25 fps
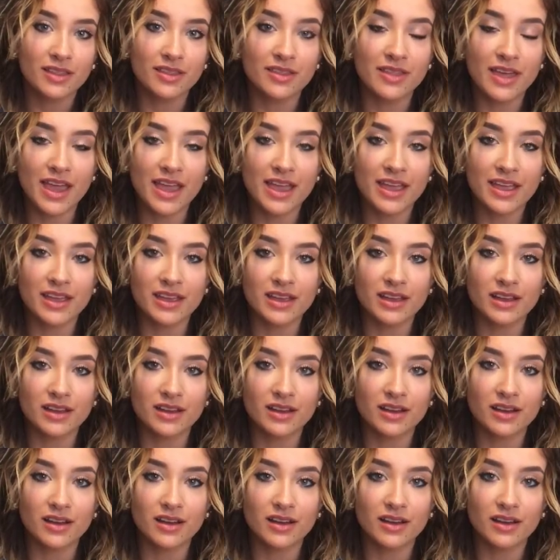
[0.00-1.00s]
they
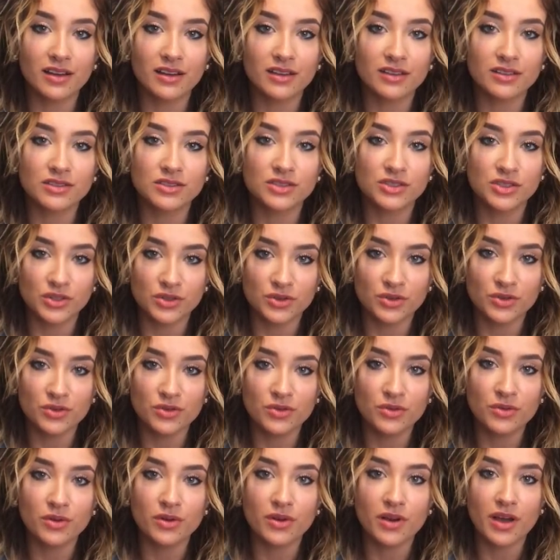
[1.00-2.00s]

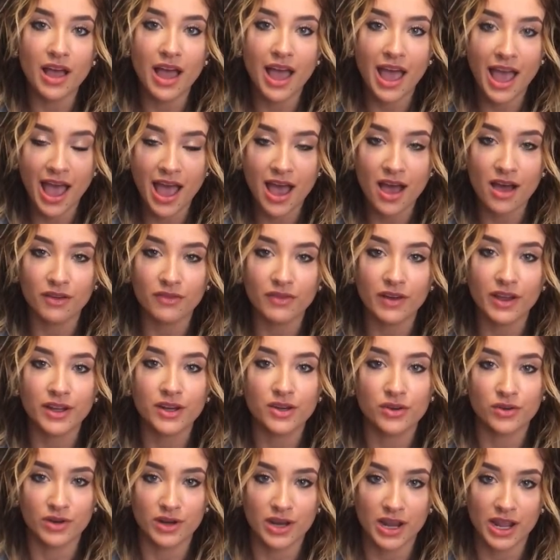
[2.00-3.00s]
do have a
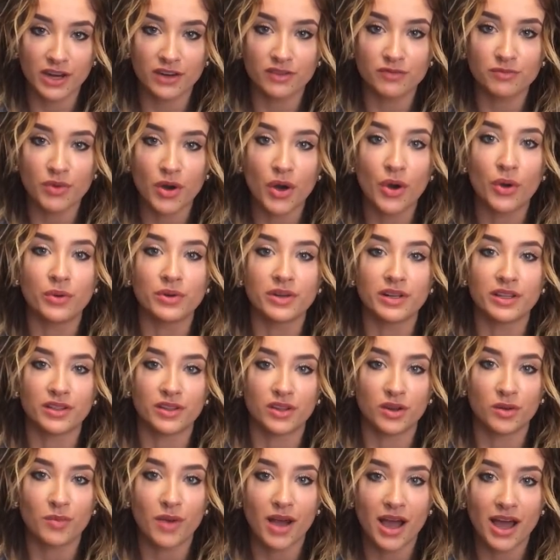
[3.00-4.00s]
creative bone in
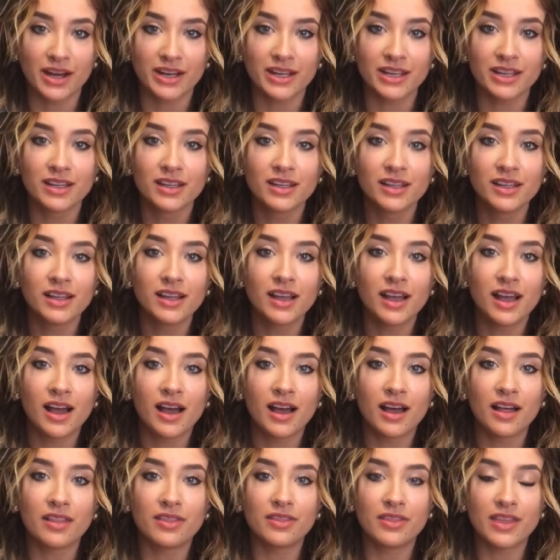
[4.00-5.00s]
their body.
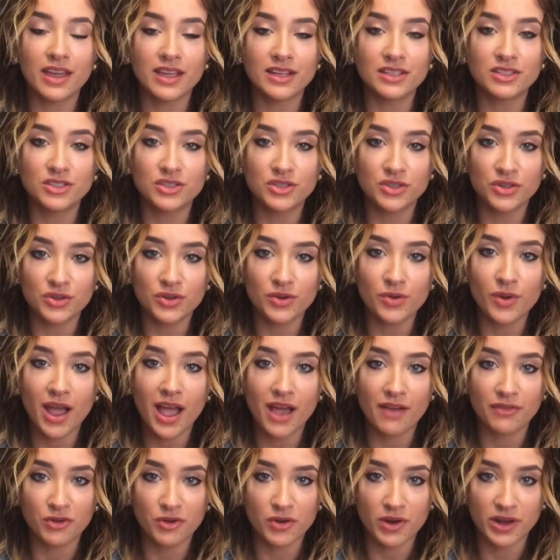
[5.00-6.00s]
They do
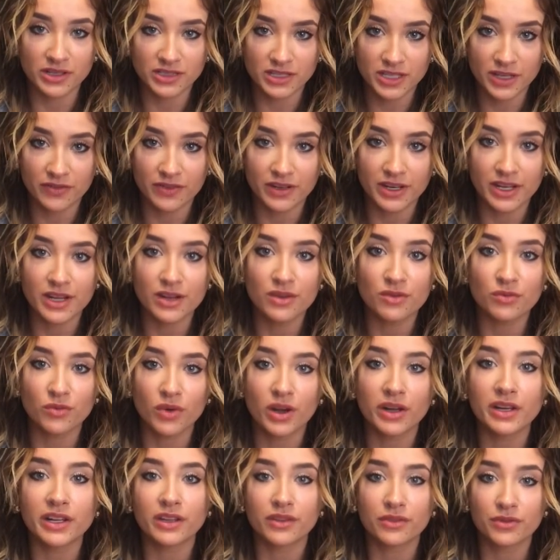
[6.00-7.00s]
have creativity
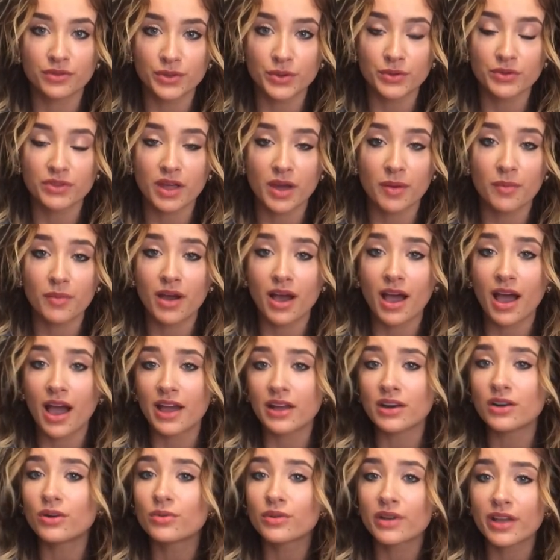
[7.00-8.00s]
running through them.
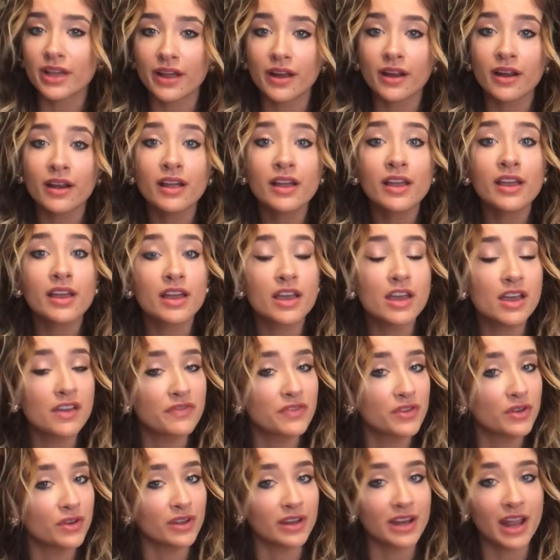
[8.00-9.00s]
I don't care if
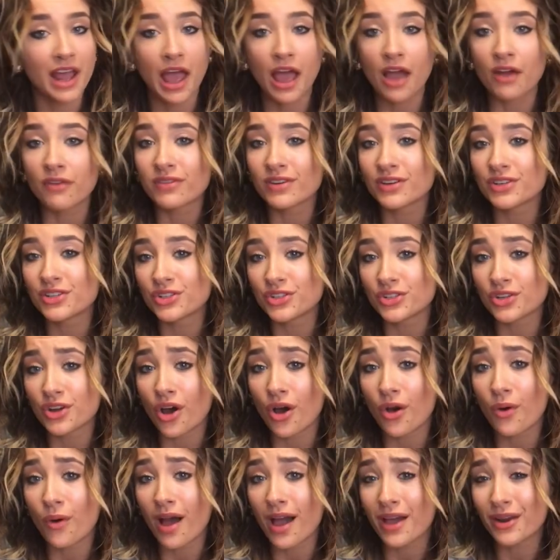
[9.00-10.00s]
you're an average
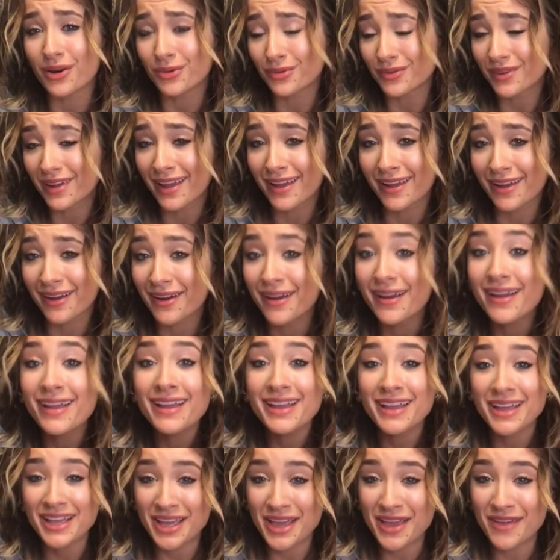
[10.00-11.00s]
Joe. I don't care
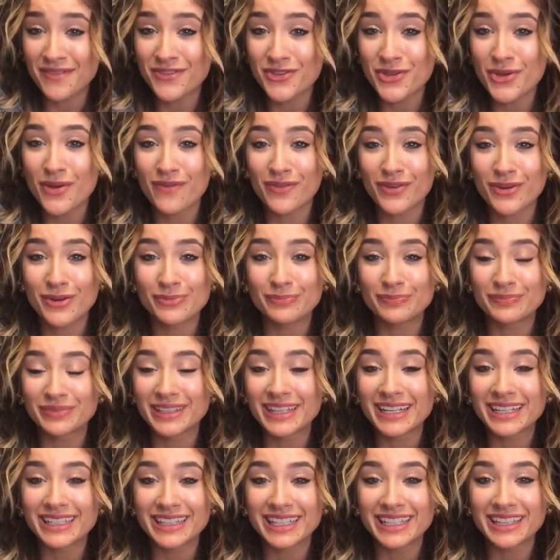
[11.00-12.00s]
if you have a
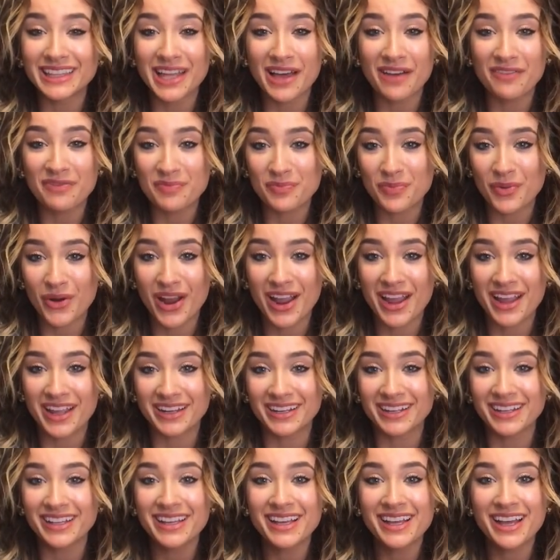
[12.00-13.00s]
completely left brain,
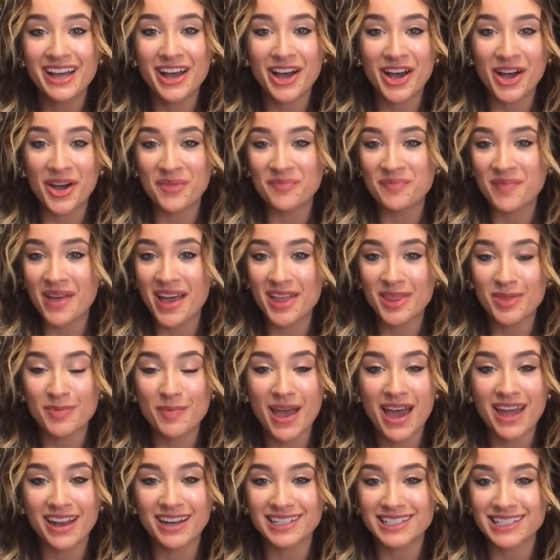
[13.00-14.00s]

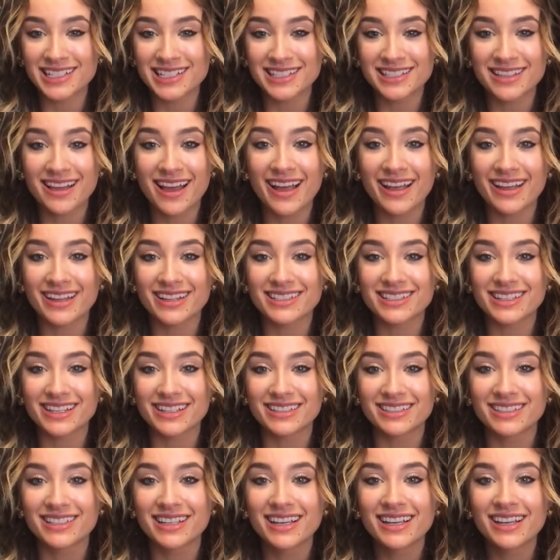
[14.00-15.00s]
mathematics and science.
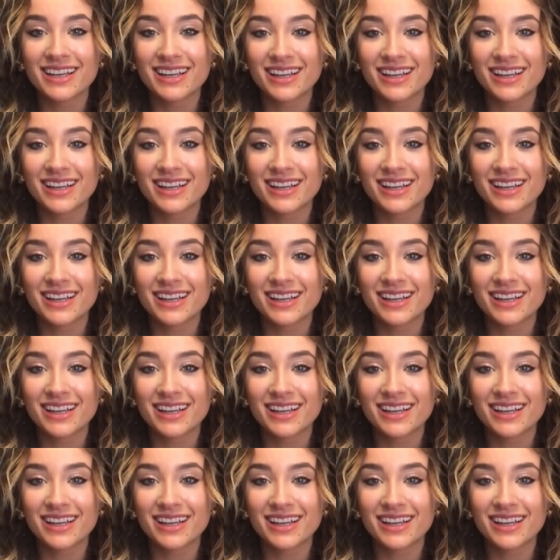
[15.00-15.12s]
It's